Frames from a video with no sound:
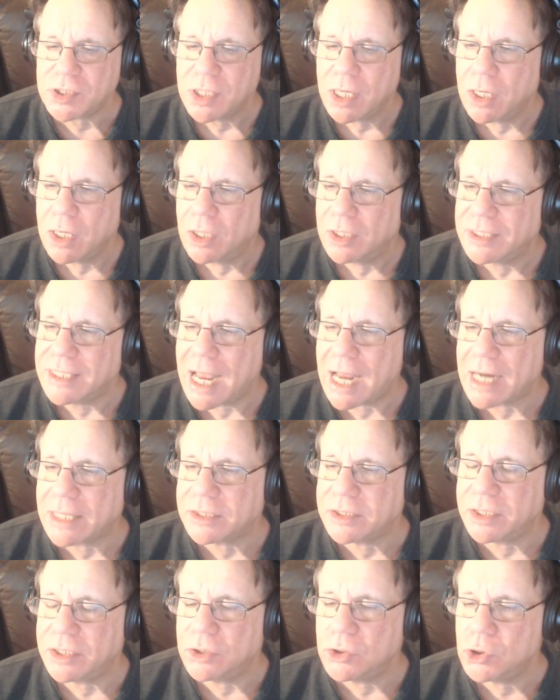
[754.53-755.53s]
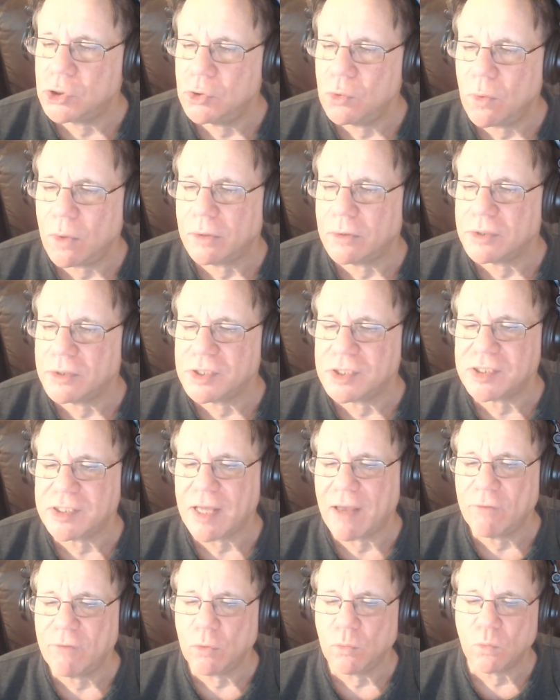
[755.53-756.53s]
knocked in
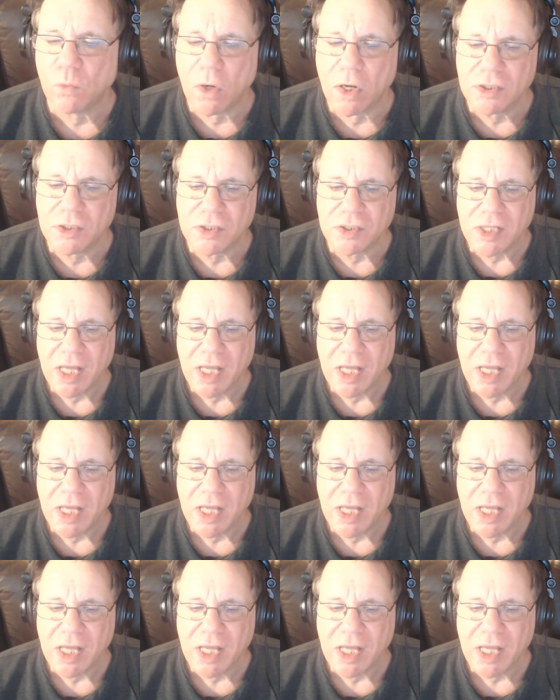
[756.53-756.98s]
207 runs,